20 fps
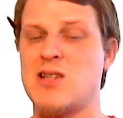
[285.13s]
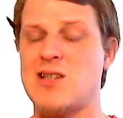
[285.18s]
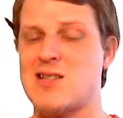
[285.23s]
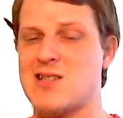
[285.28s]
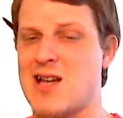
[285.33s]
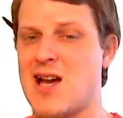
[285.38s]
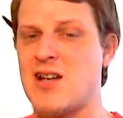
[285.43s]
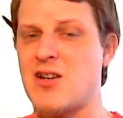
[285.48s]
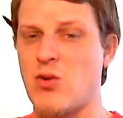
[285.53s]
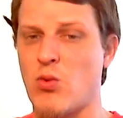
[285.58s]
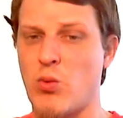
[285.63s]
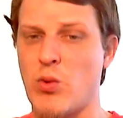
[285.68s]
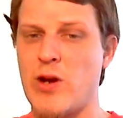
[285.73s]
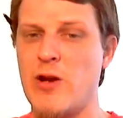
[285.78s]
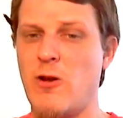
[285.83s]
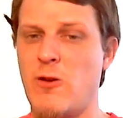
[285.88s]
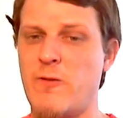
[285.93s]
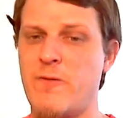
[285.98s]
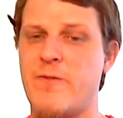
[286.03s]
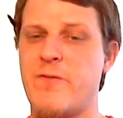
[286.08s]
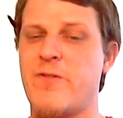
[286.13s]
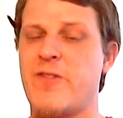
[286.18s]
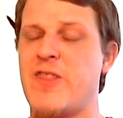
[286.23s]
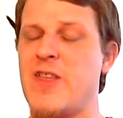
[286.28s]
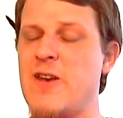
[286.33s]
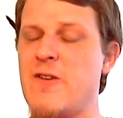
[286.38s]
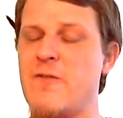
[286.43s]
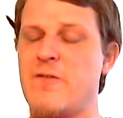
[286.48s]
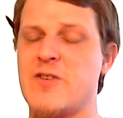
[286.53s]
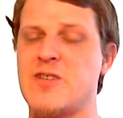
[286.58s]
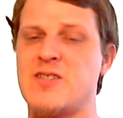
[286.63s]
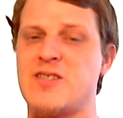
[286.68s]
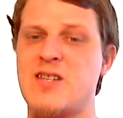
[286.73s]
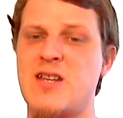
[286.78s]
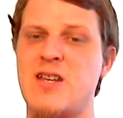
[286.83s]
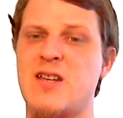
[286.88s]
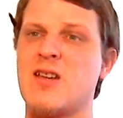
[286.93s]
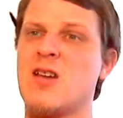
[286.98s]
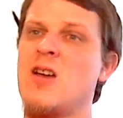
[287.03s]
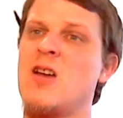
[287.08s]
this kind of rail thin
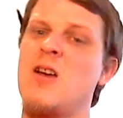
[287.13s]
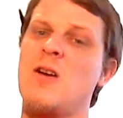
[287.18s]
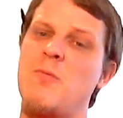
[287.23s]
physique.